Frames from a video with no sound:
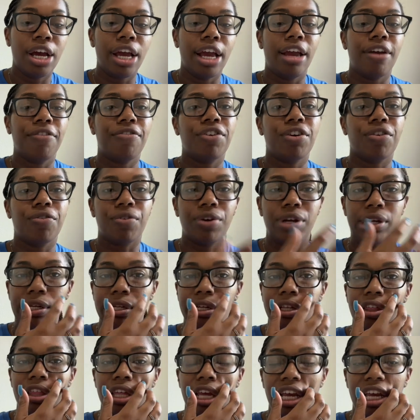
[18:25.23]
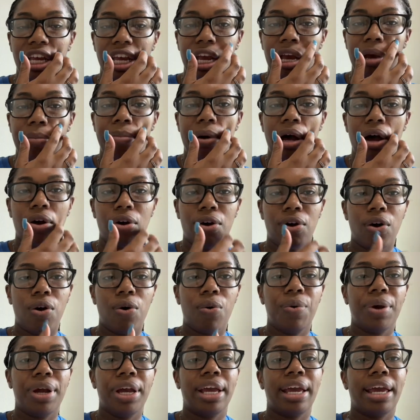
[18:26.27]
If you're really thinking about
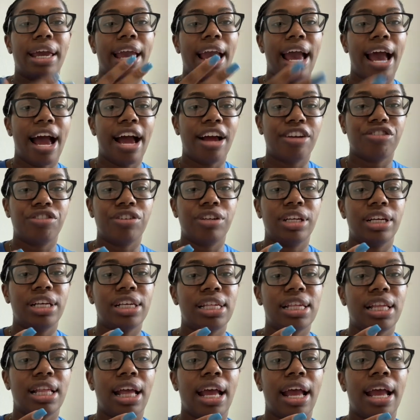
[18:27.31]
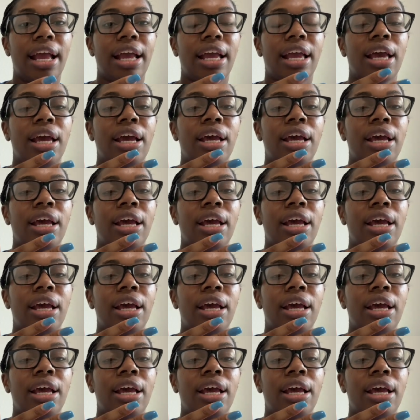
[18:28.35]
going cashless, like